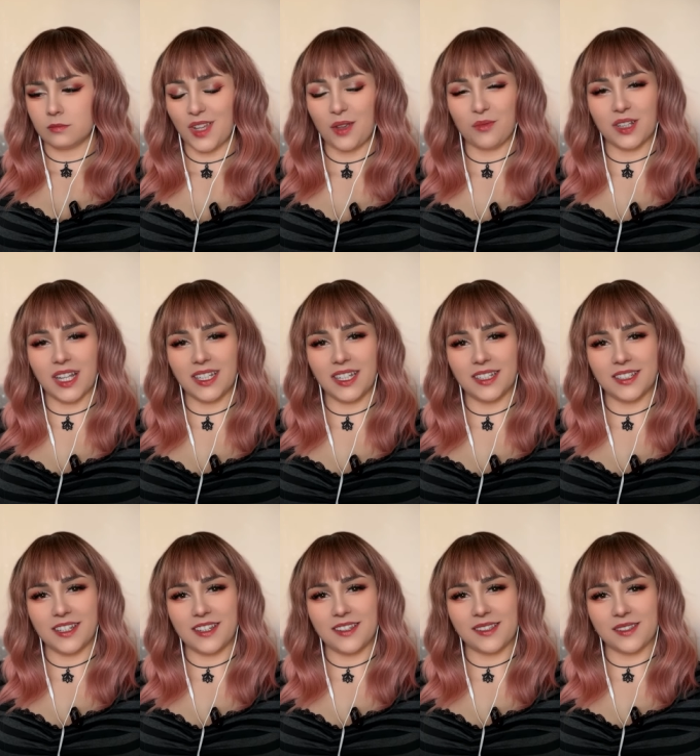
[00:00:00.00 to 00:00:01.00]
I'm glad that
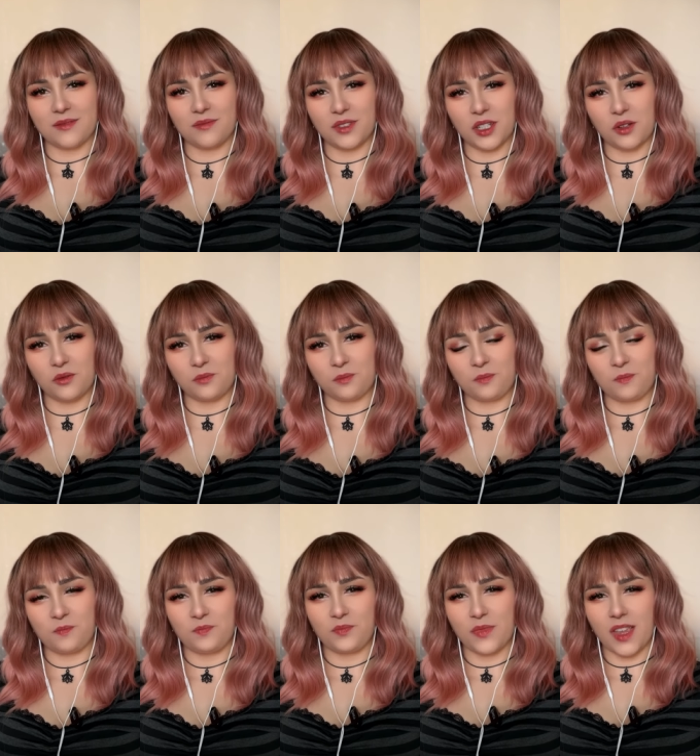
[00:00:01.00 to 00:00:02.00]
he's, you know,
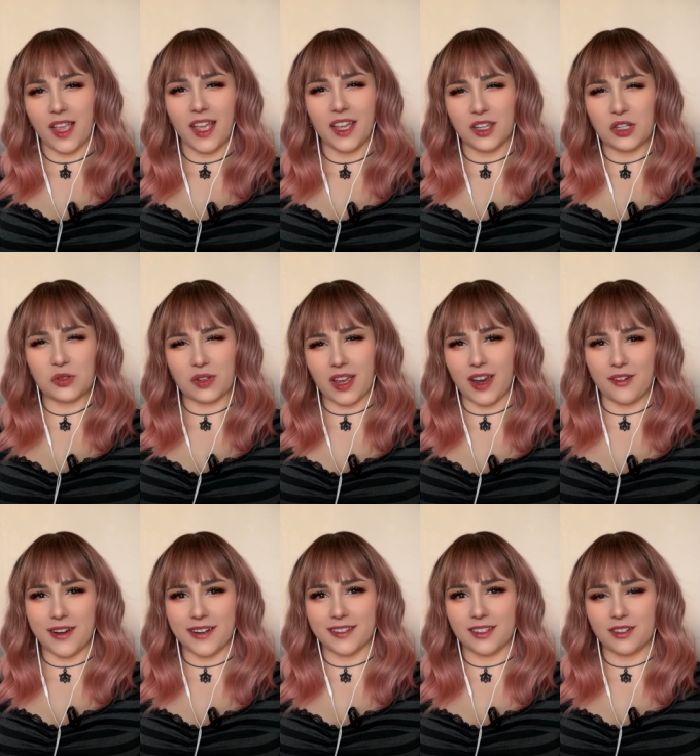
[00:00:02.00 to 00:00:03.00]
a good
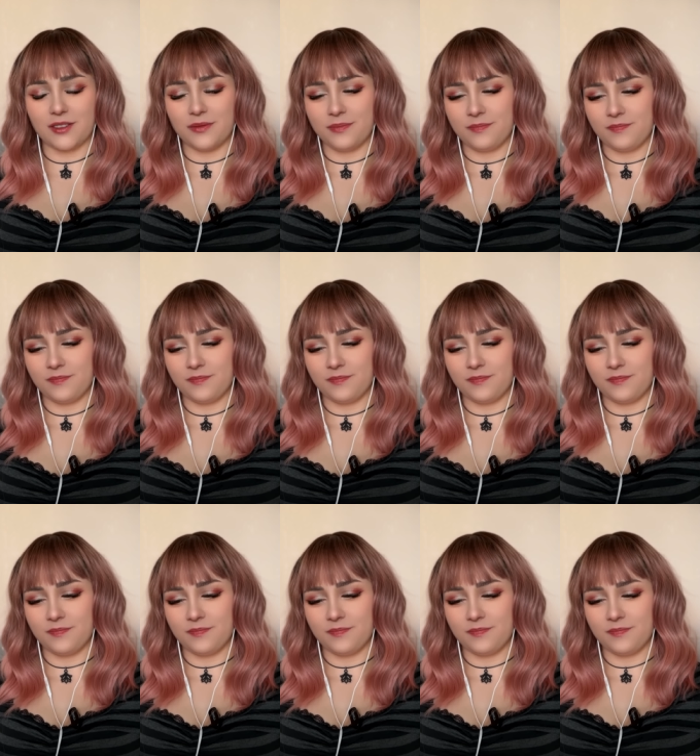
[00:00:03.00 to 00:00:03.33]
character.